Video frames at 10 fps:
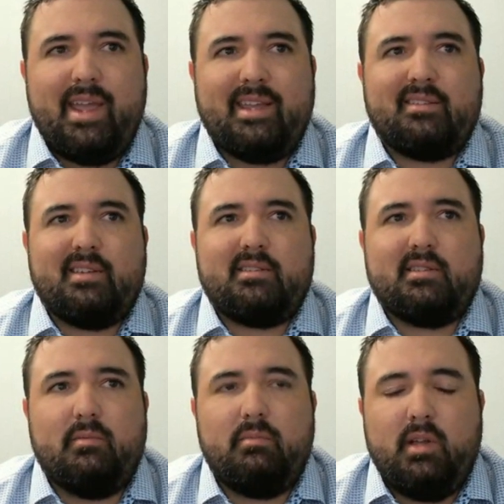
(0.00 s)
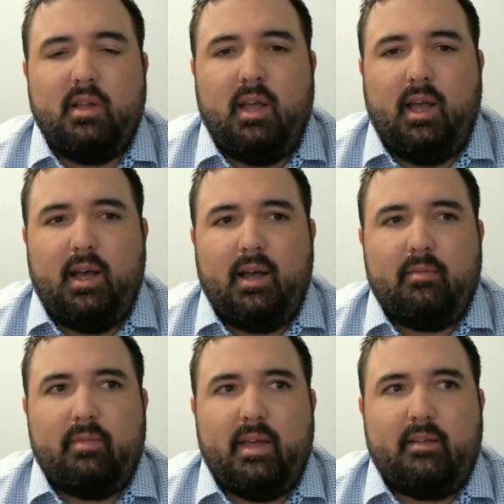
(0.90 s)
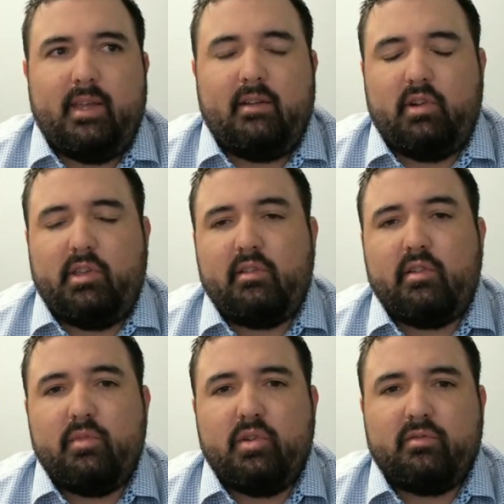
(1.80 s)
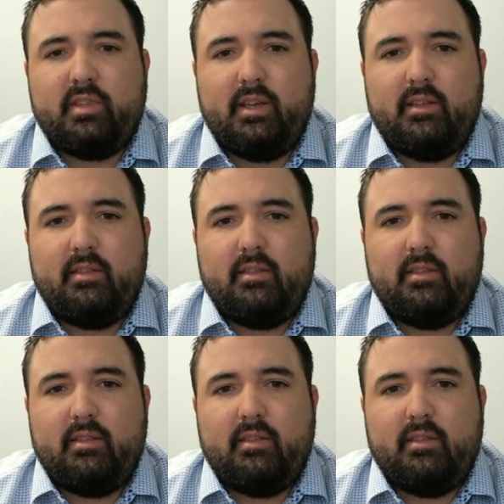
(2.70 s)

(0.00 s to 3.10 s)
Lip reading: weighing system that really removes